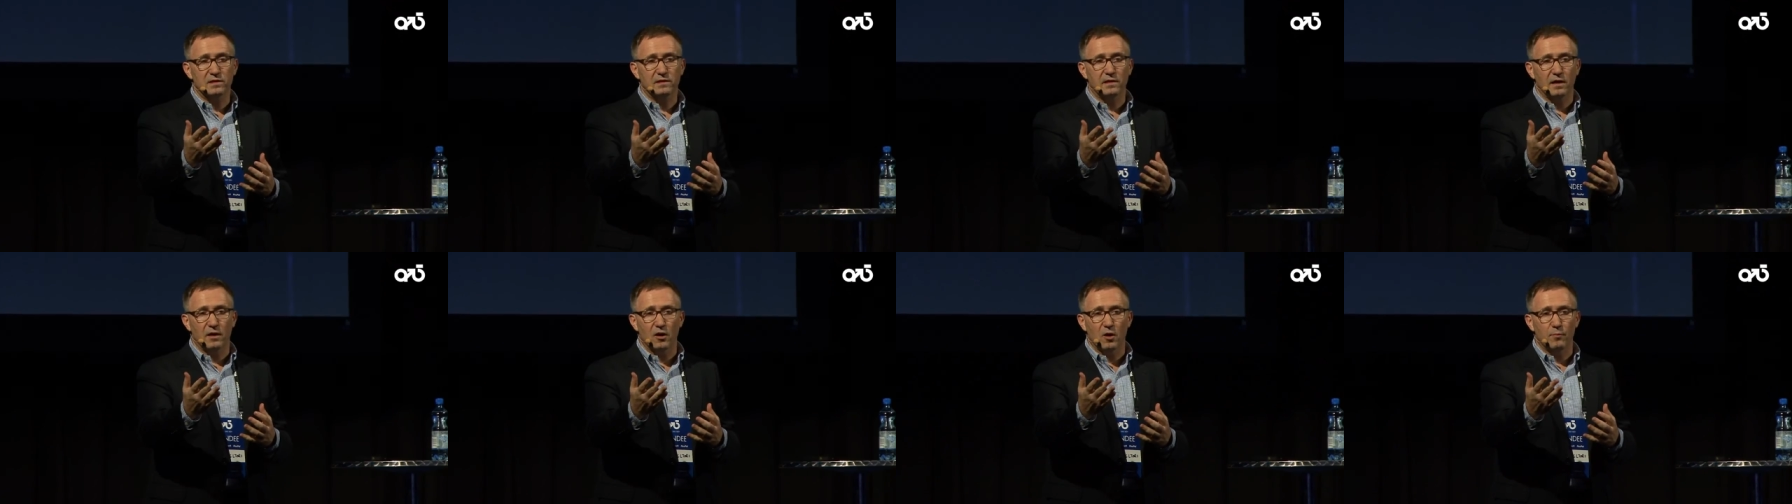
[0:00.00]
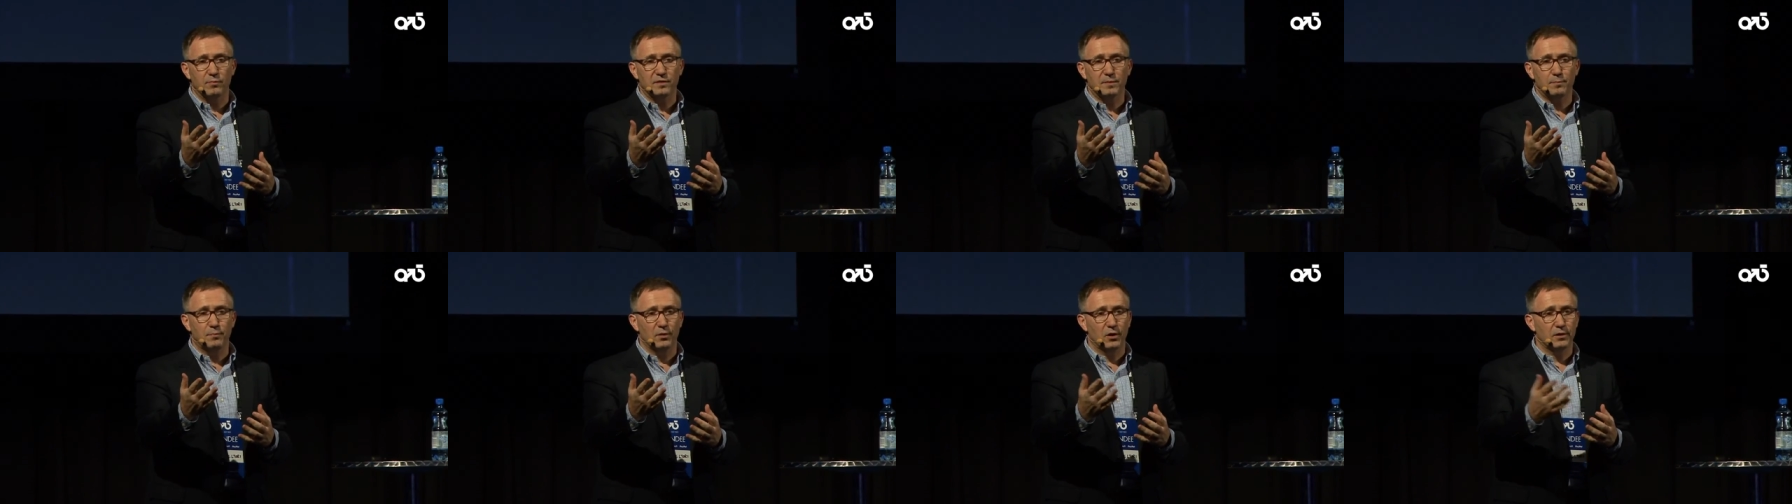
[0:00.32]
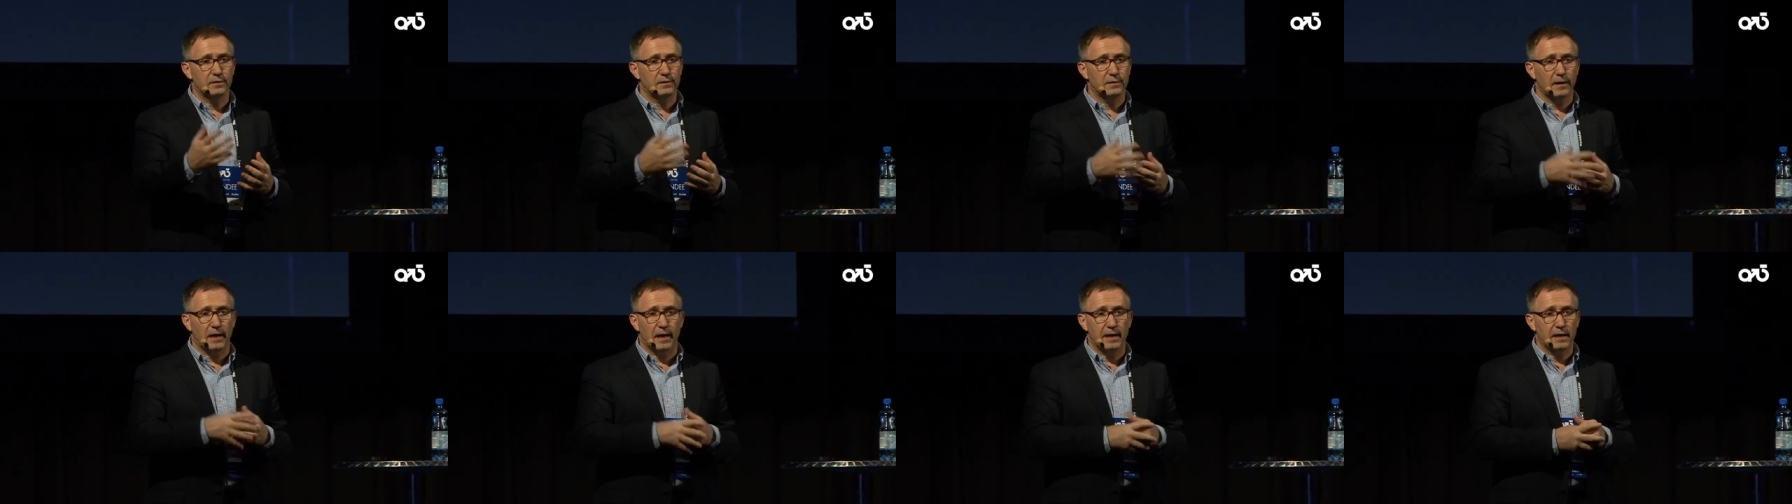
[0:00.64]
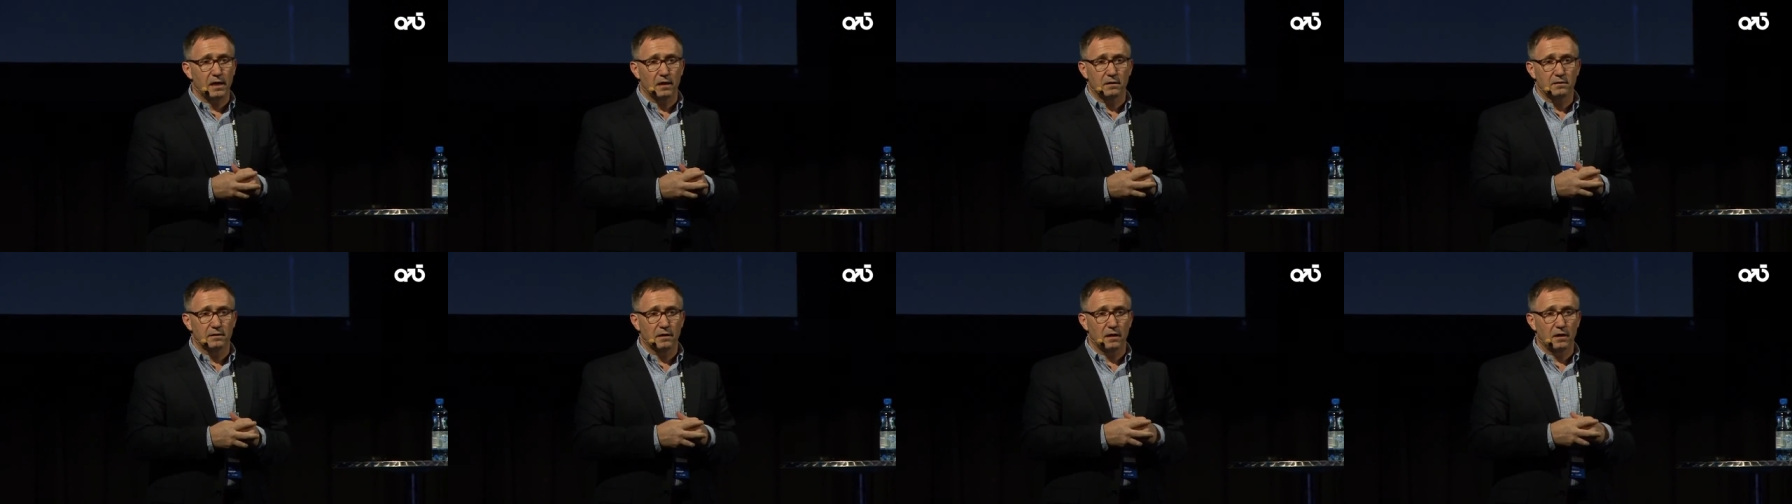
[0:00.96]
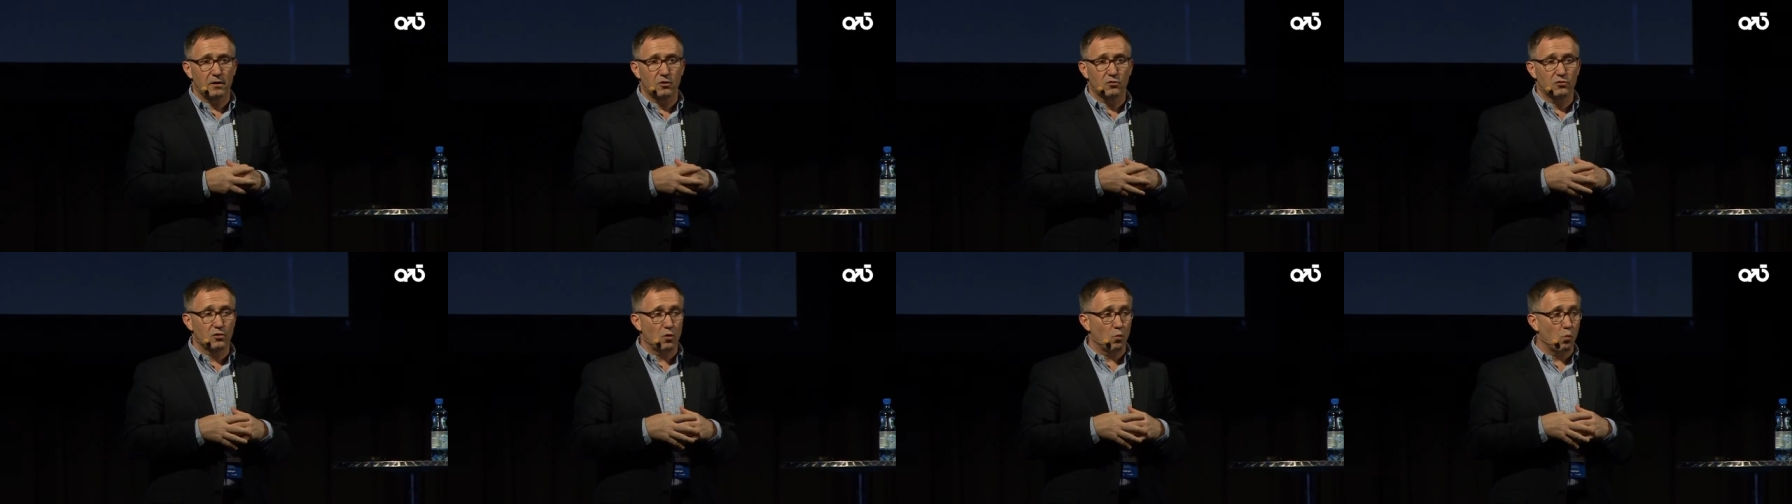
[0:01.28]
startups. But I can tell
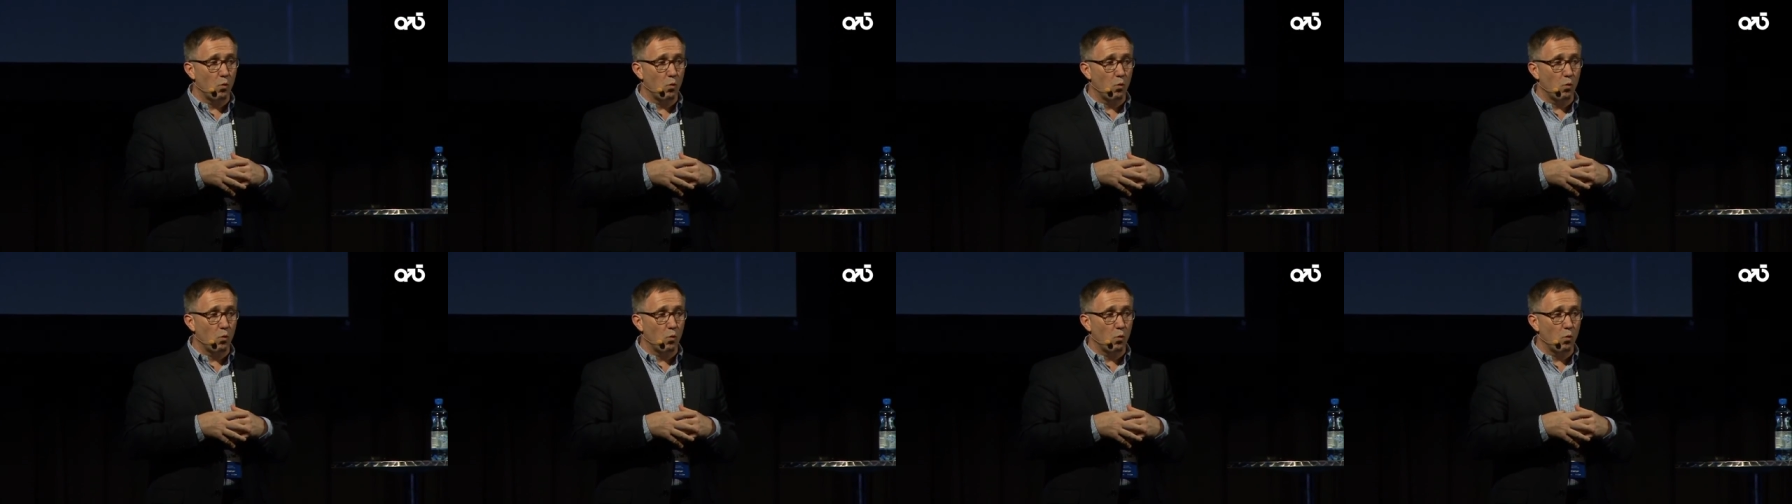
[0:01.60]
you the